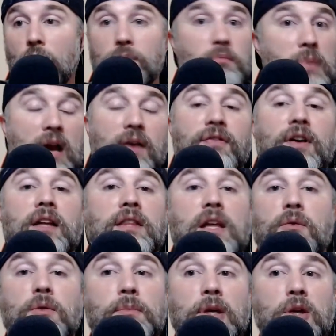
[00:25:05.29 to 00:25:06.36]
Matter of fact,
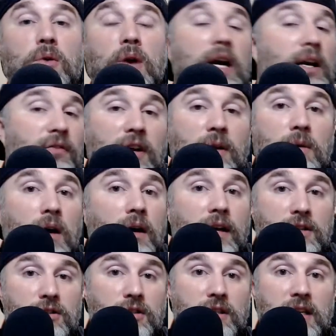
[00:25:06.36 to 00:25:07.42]
that would be great if A-Rod
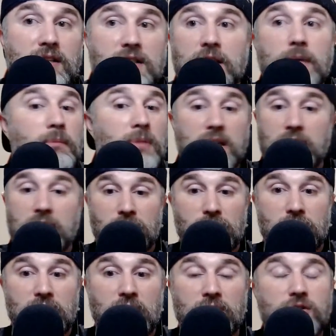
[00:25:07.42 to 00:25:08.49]
actually gets in, because
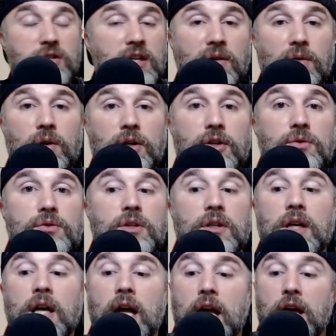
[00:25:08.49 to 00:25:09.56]
there's another steroid user